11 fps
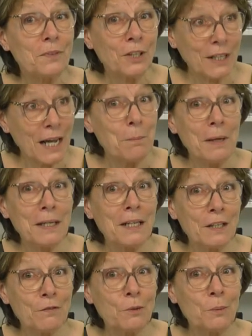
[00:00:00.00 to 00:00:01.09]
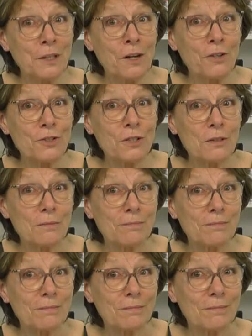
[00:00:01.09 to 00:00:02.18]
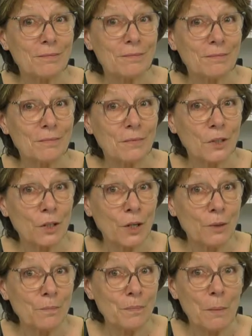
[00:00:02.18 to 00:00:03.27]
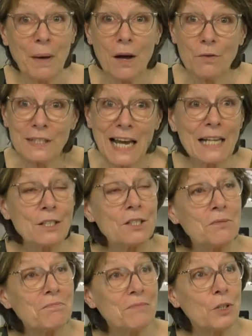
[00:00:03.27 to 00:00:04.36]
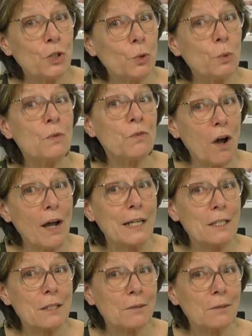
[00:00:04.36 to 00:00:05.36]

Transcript: You can make a living with art, you know. But Dad, you were right.